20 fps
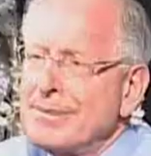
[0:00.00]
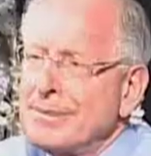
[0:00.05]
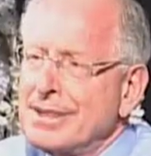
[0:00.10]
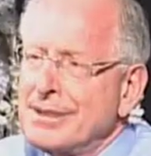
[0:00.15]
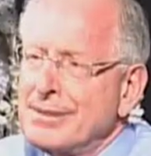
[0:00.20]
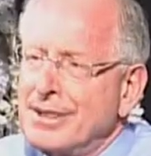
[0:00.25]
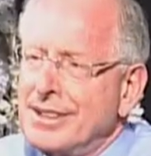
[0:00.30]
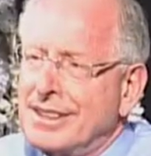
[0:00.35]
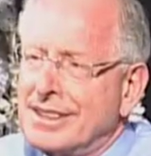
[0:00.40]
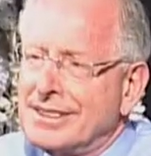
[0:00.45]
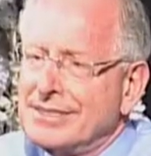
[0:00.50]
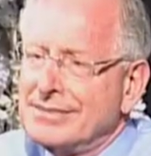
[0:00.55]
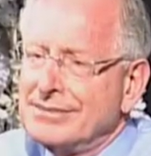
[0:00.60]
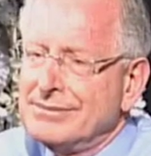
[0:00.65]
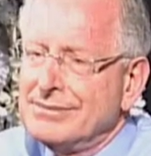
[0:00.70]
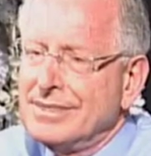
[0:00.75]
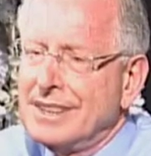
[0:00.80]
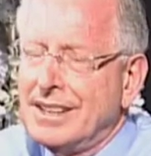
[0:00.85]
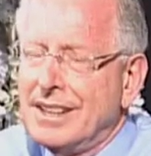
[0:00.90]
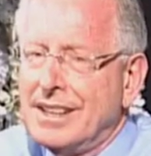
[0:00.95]
something wrong.
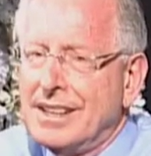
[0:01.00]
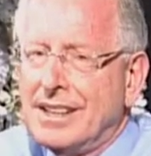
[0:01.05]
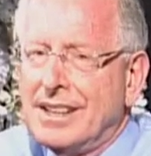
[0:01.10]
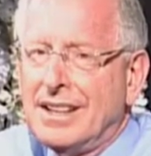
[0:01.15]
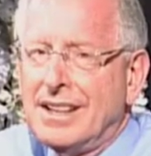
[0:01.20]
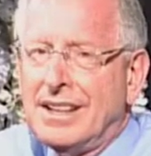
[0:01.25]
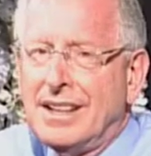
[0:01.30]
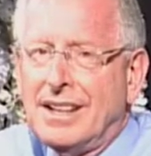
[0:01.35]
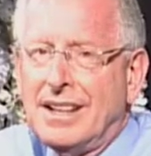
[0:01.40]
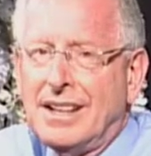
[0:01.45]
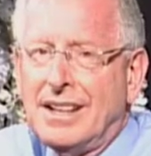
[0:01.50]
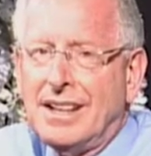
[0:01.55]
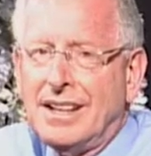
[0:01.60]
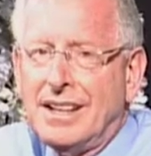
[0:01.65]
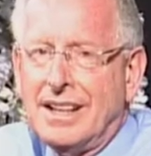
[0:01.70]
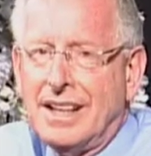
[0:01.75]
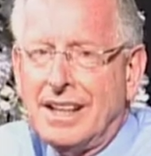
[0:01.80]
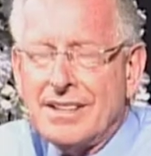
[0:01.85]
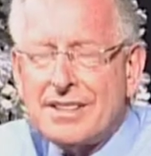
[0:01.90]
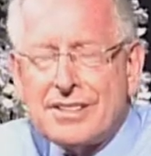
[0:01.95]

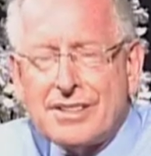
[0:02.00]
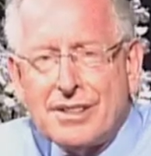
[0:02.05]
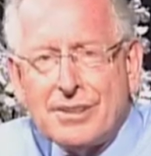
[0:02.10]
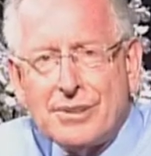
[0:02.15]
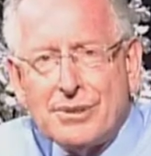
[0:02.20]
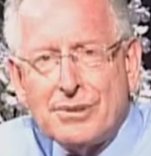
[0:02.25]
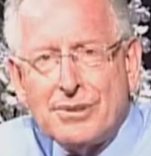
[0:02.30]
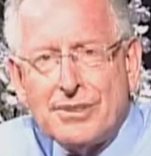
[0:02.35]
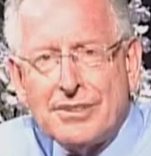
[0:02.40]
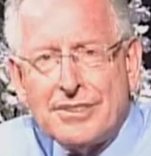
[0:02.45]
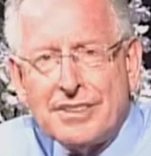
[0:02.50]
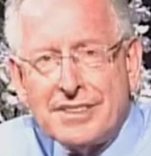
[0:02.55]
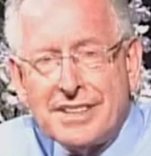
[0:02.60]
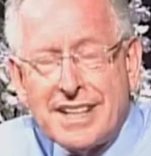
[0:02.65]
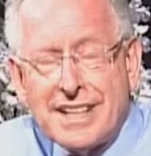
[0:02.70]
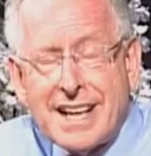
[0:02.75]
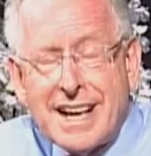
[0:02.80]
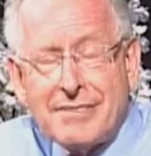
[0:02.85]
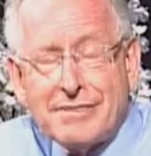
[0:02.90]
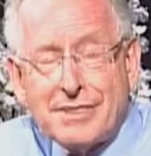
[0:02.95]
And so, the
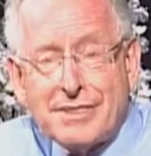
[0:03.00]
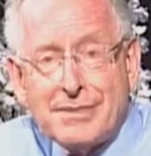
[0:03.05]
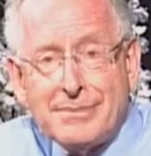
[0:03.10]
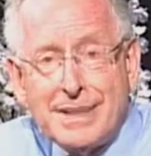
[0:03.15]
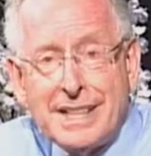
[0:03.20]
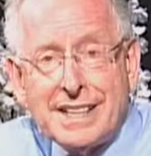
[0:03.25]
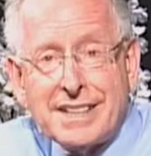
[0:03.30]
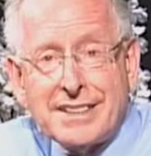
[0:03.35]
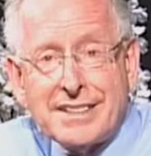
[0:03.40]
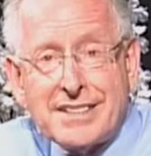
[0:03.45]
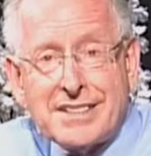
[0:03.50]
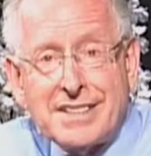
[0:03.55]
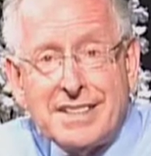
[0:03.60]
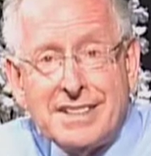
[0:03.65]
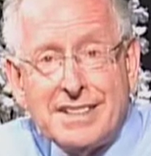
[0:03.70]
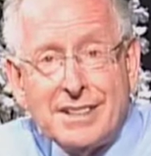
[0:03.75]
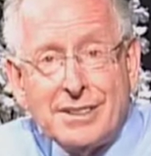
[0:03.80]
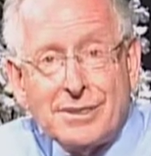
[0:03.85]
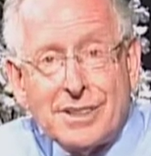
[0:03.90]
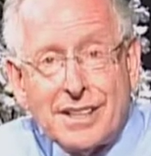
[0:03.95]
day after the meeting, the C
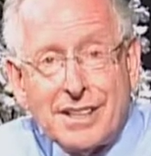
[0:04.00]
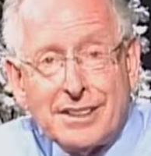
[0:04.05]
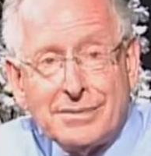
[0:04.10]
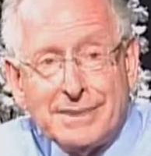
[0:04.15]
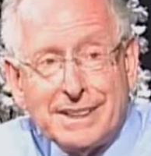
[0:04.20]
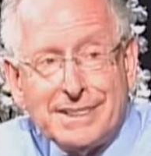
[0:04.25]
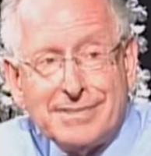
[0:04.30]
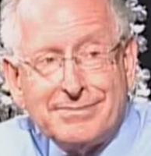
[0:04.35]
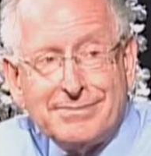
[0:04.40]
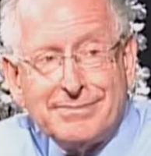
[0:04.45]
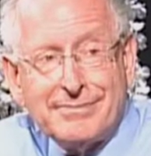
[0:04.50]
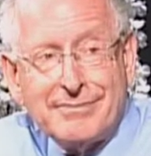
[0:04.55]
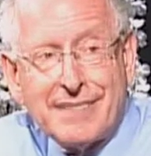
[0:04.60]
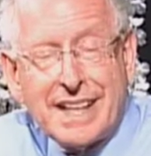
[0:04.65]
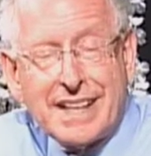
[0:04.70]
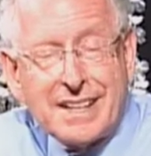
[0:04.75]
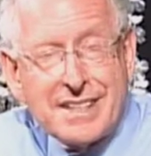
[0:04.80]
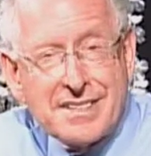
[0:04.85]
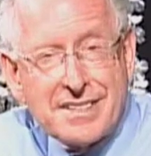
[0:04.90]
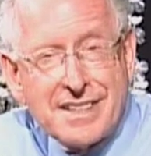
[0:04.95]
E O called me.
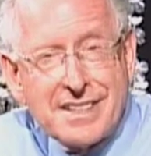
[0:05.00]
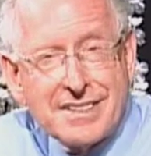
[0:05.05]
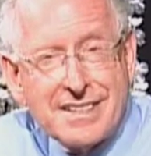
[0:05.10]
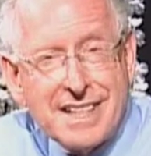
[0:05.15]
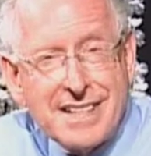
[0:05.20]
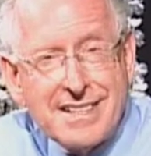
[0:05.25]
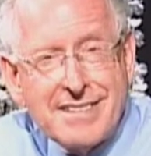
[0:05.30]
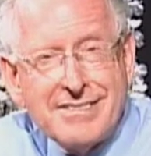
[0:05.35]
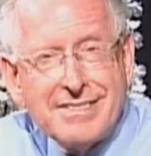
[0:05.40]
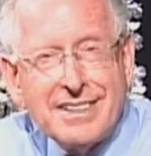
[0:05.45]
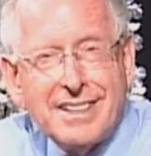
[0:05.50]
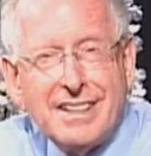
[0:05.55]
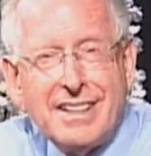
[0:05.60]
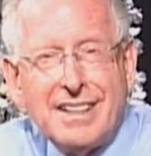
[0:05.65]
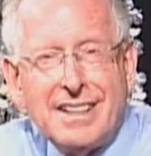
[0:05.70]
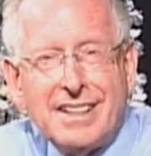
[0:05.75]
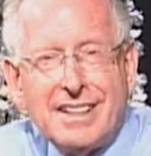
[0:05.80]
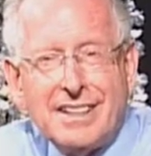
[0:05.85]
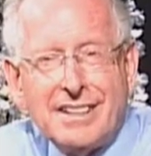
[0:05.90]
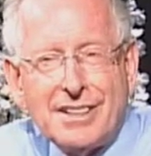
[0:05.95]
And he said, Dave,
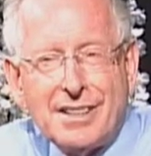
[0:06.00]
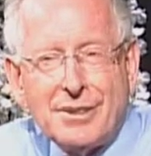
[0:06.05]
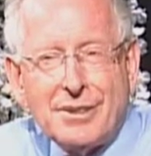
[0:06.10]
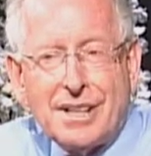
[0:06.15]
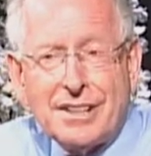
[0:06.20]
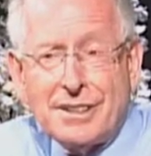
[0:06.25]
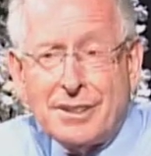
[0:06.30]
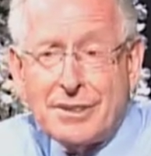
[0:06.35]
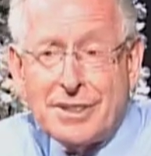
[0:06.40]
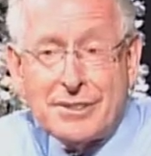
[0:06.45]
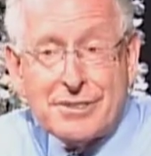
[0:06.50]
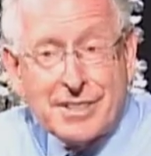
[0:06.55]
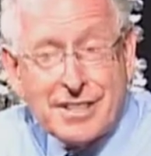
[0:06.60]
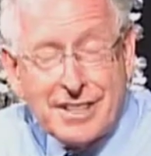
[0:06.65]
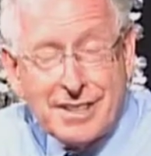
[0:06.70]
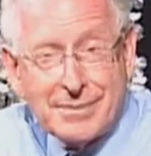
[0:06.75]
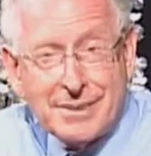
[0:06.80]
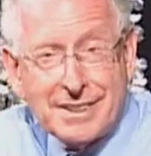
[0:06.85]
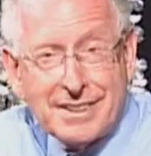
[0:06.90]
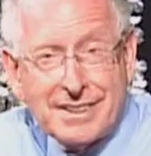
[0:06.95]
you know, I know you're
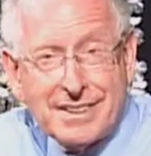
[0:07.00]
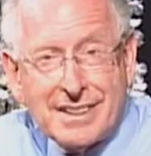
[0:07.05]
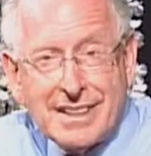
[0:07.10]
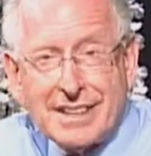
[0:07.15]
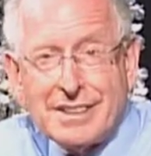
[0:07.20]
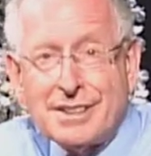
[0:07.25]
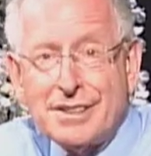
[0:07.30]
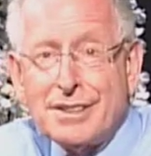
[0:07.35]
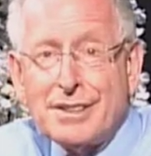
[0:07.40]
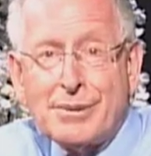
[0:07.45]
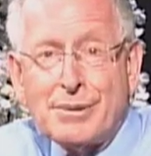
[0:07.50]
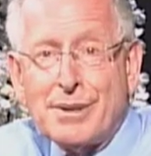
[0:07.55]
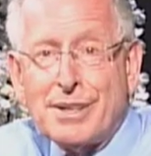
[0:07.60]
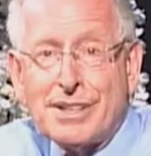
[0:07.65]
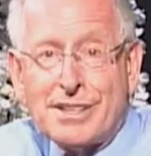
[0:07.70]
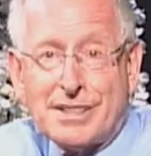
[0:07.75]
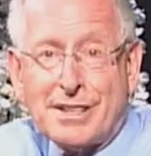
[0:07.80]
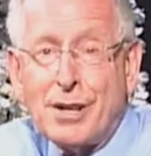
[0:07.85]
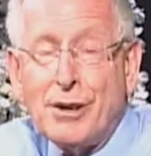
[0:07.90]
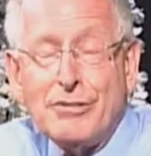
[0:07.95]
chairman. I know you're
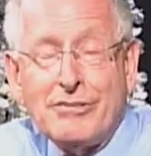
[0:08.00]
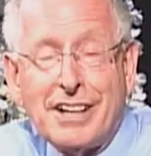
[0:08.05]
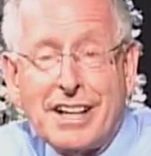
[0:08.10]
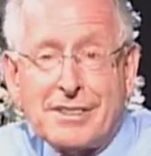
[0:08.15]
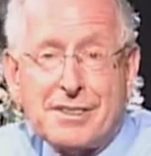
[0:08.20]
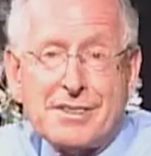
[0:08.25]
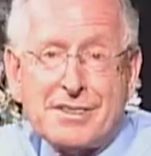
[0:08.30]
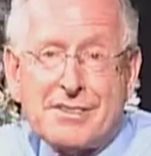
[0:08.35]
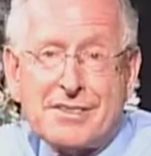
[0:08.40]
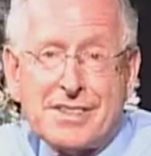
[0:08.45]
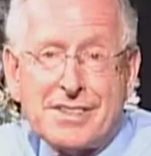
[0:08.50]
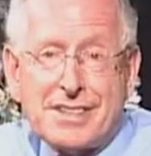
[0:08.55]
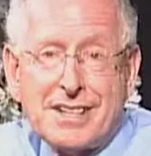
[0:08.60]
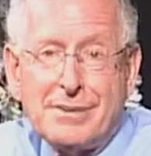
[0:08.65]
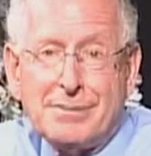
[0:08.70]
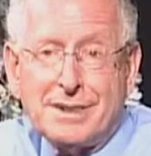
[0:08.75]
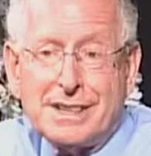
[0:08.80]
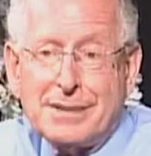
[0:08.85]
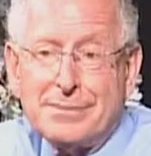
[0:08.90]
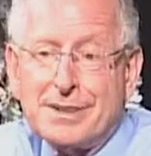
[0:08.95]
one of the co-founders of this
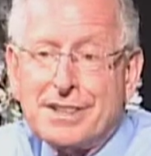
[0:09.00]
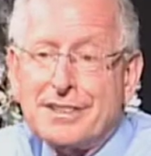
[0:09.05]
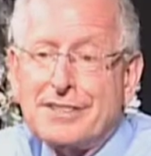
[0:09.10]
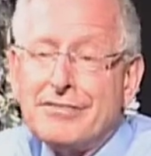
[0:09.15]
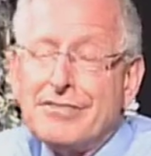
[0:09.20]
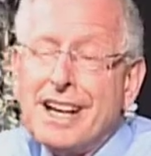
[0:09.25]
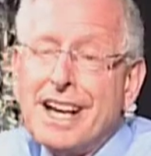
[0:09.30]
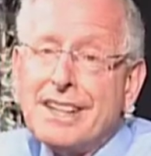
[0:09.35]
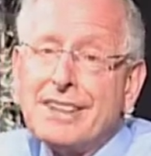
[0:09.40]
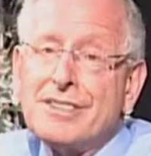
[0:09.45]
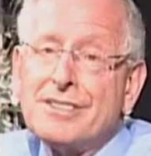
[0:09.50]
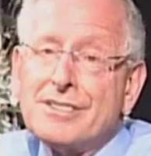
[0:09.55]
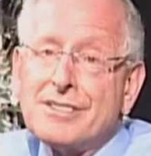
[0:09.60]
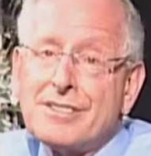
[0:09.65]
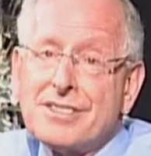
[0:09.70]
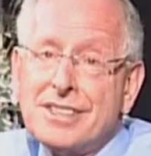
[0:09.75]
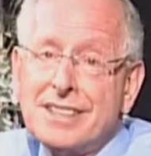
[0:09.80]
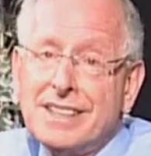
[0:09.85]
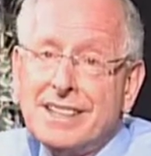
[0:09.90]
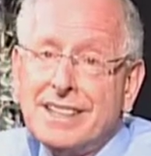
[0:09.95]
company, but the fact that
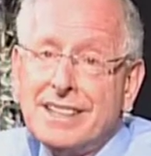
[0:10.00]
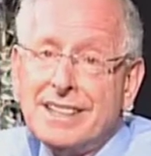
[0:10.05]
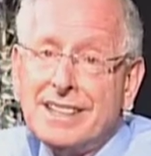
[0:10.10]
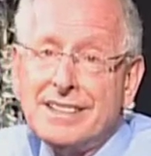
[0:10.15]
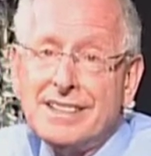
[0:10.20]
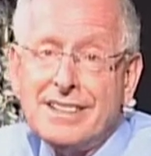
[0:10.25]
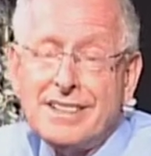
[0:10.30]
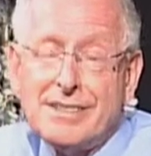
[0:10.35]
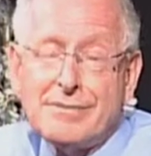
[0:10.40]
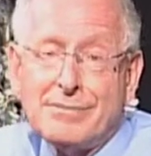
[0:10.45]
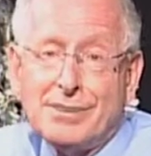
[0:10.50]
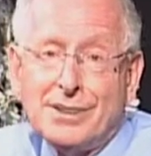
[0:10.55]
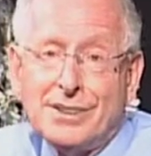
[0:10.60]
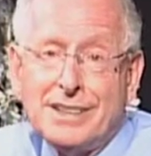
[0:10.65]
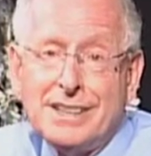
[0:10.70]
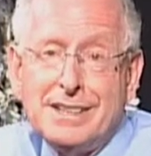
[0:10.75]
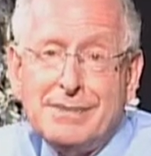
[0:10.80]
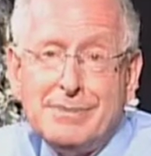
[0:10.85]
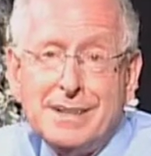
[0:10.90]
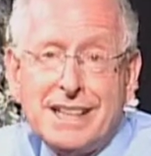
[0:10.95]
you're sitting in in these
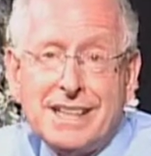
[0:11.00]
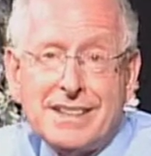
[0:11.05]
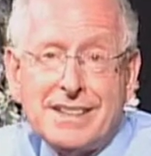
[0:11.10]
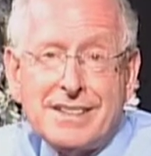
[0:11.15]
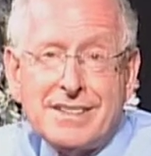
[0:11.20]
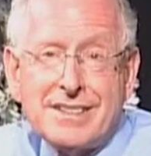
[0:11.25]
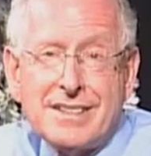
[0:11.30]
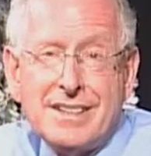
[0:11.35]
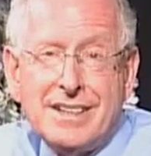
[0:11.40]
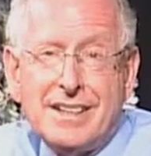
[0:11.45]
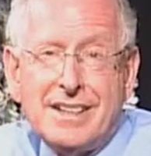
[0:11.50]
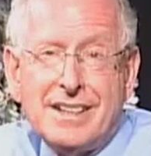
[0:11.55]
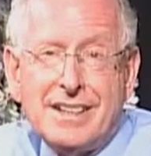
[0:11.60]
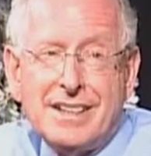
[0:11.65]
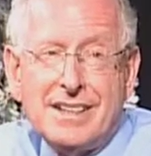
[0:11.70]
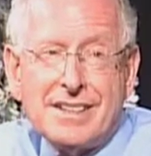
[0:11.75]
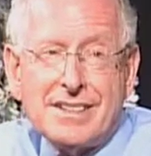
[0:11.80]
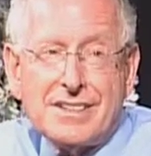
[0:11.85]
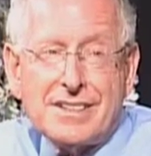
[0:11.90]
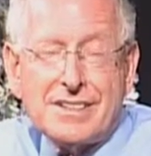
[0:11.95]
employee meetings
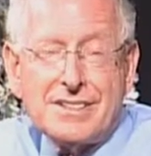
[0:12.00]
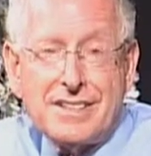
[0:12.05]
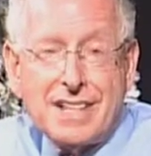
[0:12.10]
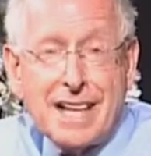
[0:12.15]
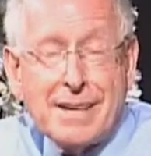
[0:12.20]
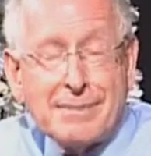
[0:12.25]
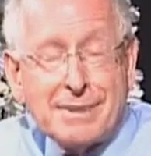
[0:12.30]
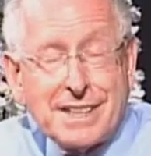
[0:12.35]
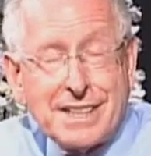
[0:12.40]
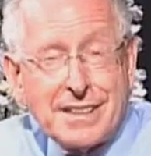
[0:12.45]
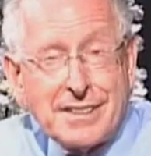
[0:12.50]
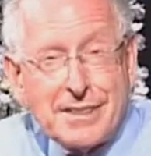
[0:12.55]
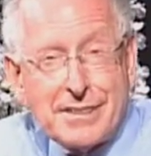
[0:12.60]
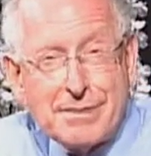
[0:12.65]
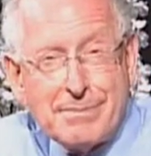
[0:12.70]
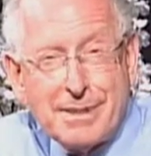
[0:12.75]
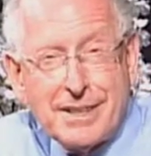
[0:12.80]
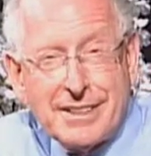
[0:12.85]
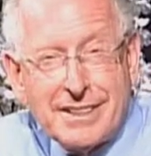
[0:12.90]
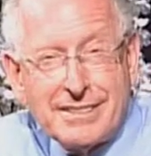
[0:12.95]
is dampening their
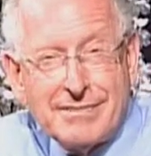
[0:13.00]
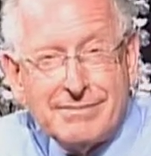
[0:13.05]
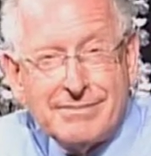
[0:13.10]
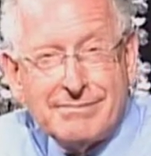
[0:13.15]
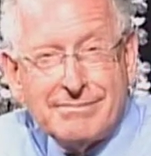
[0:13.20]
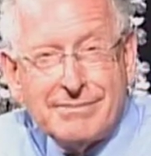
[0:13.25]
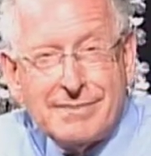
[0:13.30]
spirit.